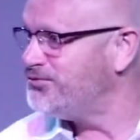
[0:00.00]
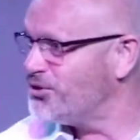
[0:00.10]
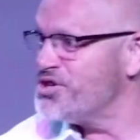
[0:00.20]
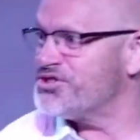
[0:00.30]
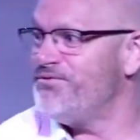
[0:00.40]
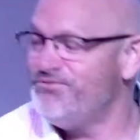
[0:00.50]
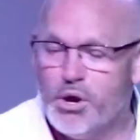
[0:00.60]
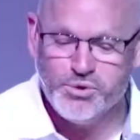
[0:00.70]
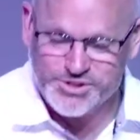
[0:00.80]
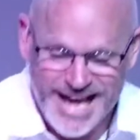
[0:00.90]
there for just a
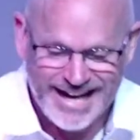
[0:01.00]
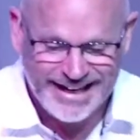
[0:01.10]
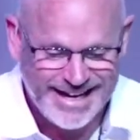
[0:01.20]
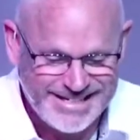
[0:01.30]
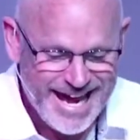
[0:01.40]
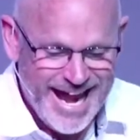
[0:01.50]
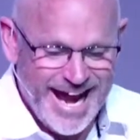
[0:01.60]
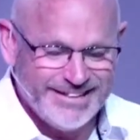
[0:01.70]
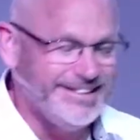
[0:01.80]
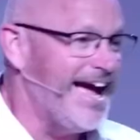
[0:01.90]
few seconds
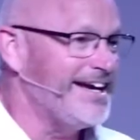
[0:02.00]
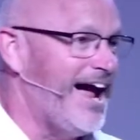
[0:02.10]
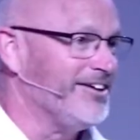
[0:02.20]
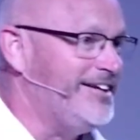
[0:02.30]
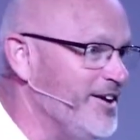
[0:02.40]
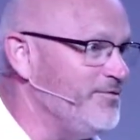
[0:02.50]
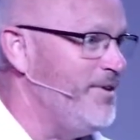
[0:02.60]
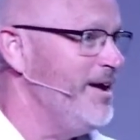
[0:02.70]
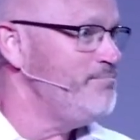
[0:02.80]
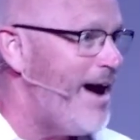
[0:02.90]
and then I'll
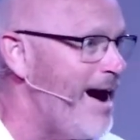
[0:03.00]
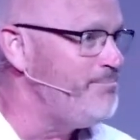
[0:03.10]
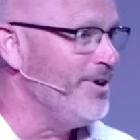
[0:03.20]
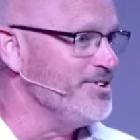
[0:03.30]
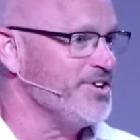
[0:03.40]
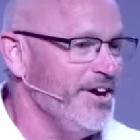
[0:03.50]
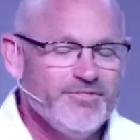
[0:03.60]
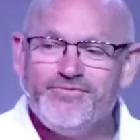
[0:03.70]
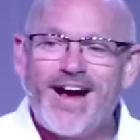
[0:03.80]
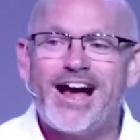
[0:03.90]
give Papa's
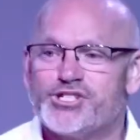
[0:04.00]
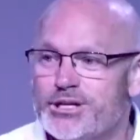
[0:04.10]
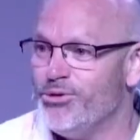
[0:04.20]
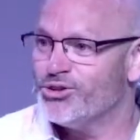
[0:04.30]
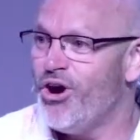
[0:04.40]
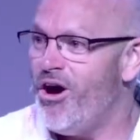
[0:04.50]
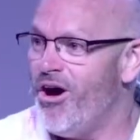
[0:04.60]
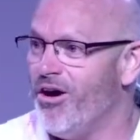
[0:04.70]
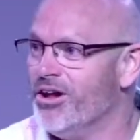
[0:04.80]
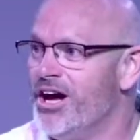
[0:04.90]
fashionable
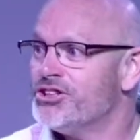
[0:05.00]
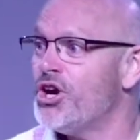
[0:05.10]
call,